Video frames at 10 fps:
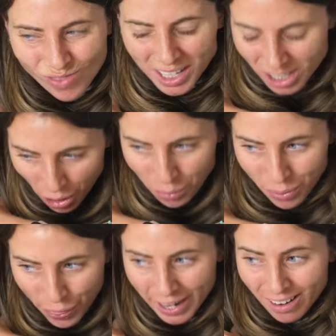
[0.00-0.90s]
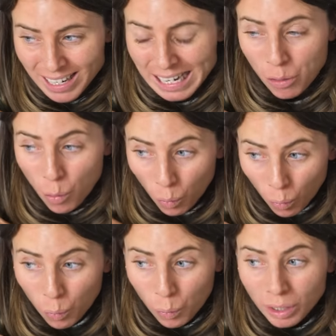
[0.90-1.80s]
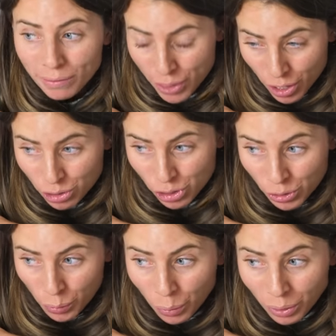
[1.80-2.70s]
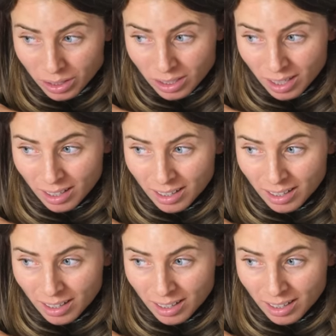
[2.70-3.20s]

I don't think I need all of those shorts.